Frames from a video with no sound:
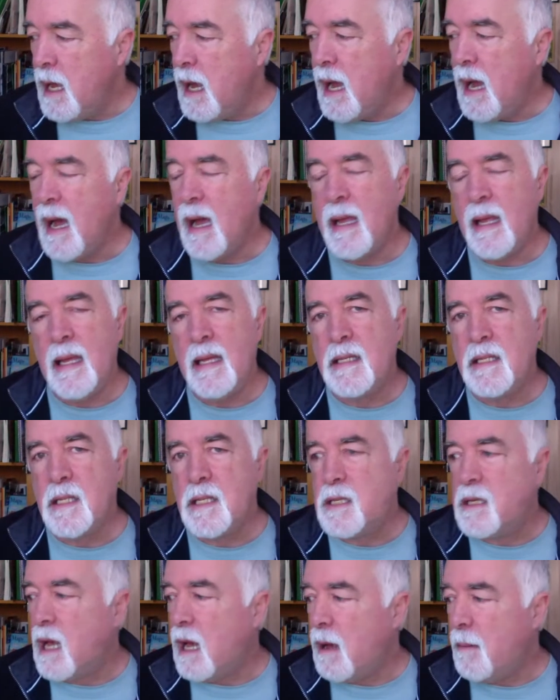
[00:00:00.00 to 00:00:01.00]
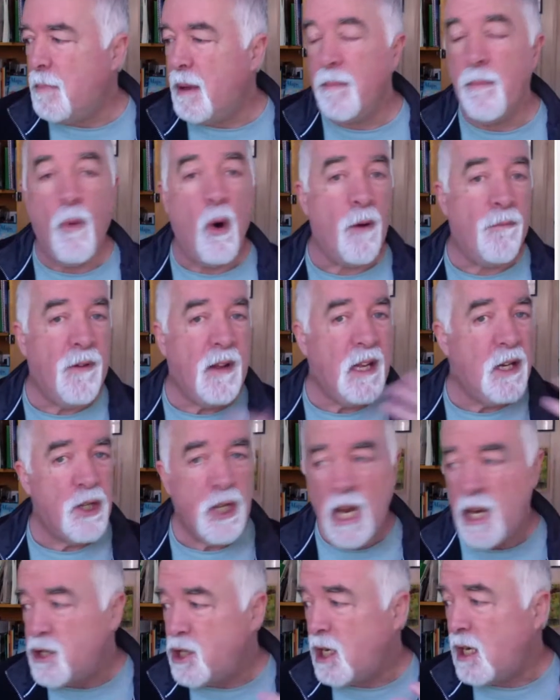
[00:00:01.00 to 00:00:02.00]
It's been morphing and
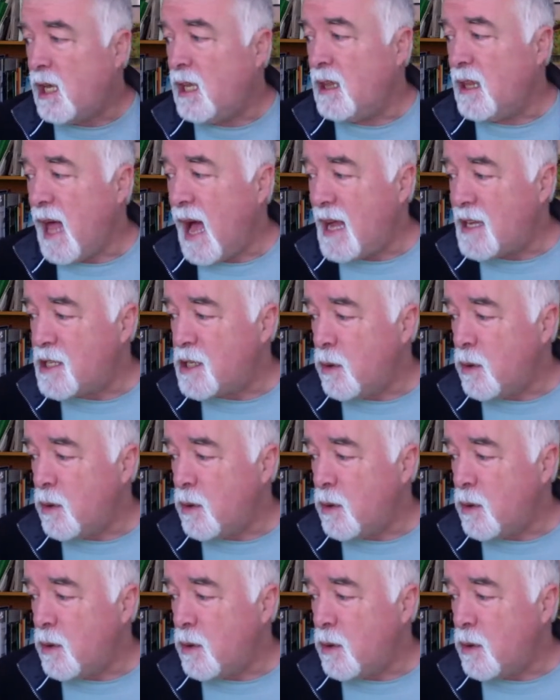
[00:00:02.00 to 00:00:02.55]
changing a lot.